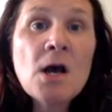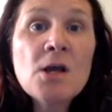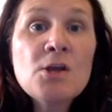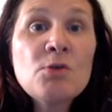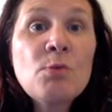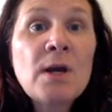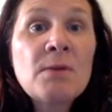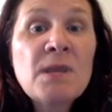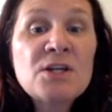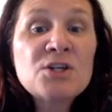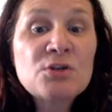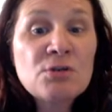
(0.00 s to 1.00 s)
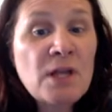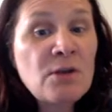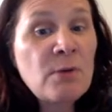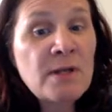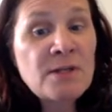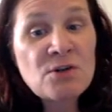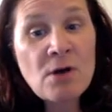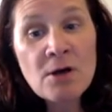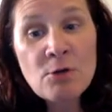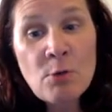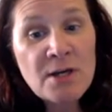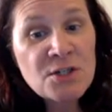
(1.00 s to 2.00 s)
You want to make sure that you answer all
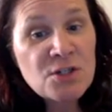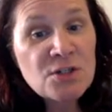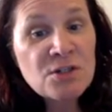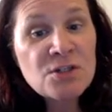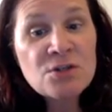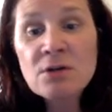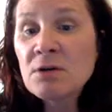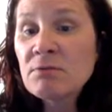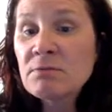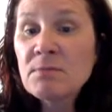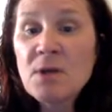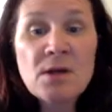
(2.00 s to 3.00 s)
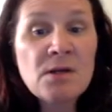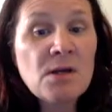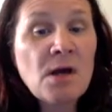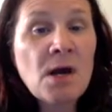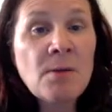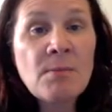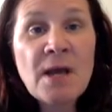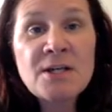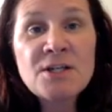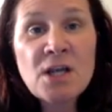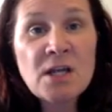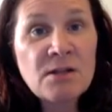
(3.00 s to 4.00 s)
questions. You're going to
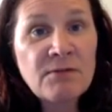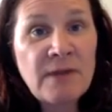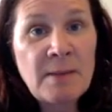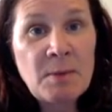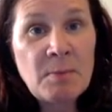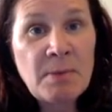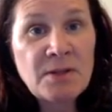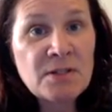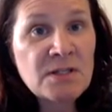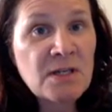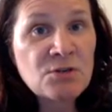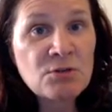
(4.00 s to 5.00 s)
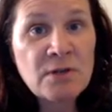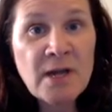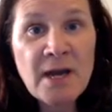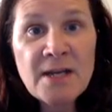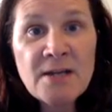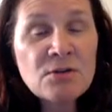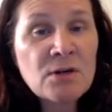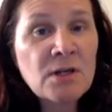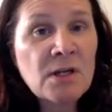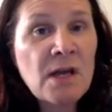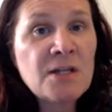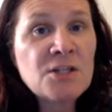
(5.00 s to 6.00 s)
educate the family about the central line. You're going
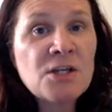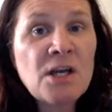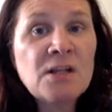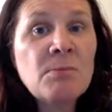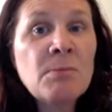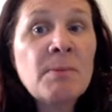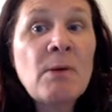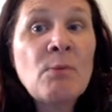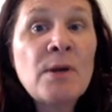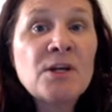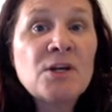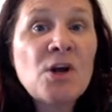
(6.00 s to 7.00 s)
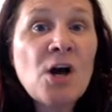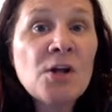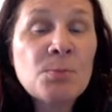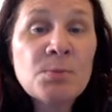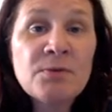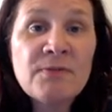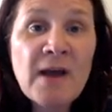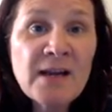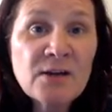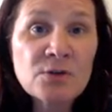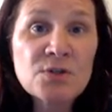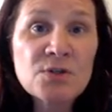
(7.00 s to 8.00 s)
to educate them about when to call the
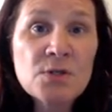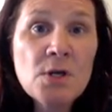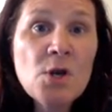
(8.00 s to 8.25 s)
providers.